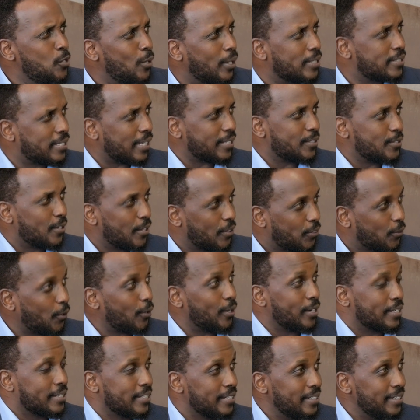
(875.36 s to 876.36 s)
You exert your
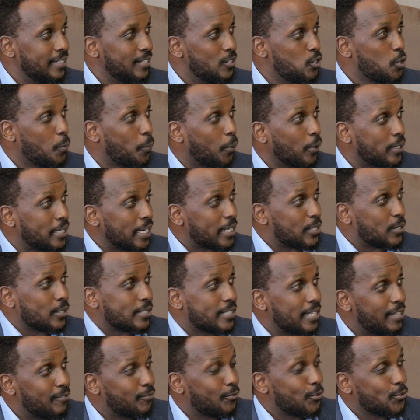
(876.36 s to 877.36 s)
authority to protect
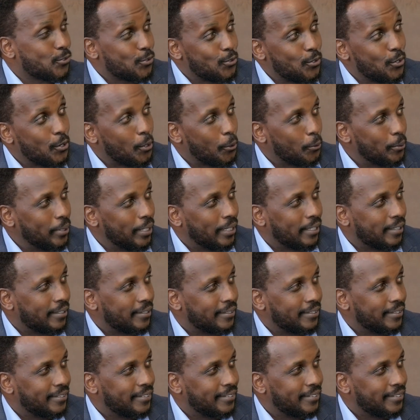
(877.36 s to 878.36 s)
yourself because you know you're weak.
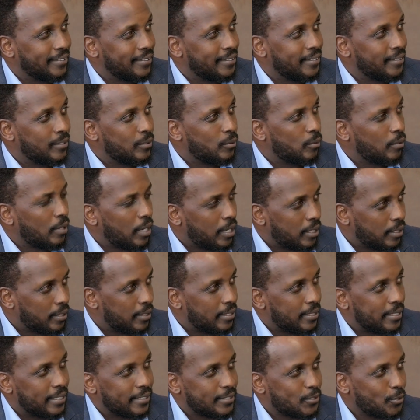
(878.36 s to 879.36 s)

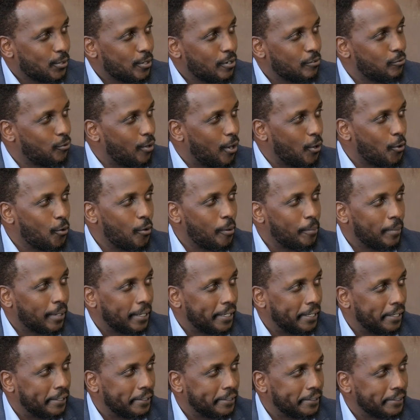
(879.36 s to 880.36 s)
The story of Mwangi
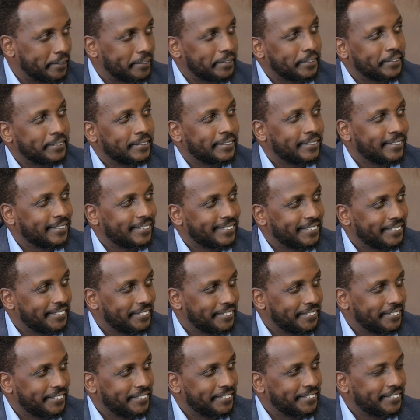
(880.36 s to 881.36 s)
Makeri.
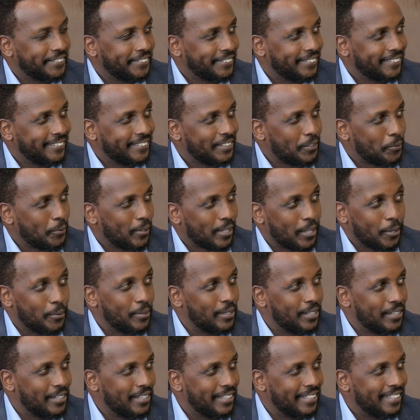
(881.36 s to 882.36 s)
Whether
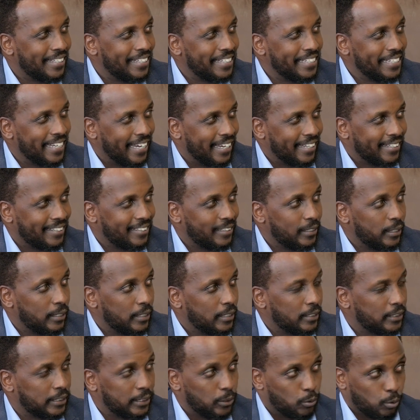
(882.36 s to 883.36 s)

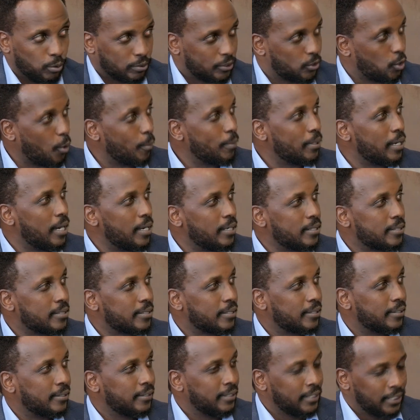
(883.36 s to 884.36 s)
she was dominant,
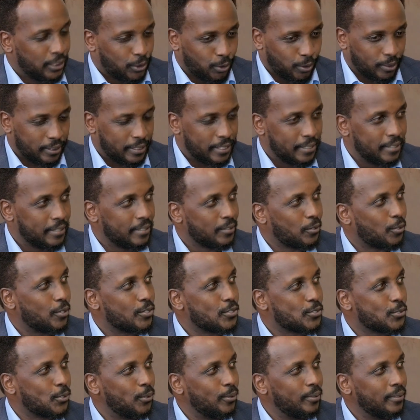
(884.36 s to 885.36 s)
she was in
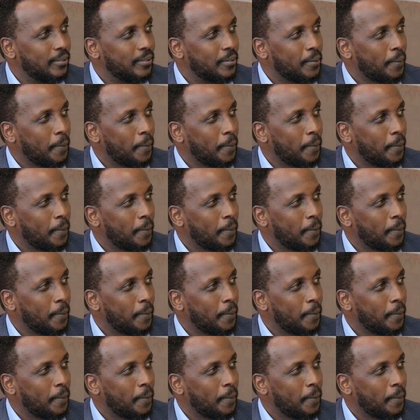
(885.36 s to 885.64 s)
control,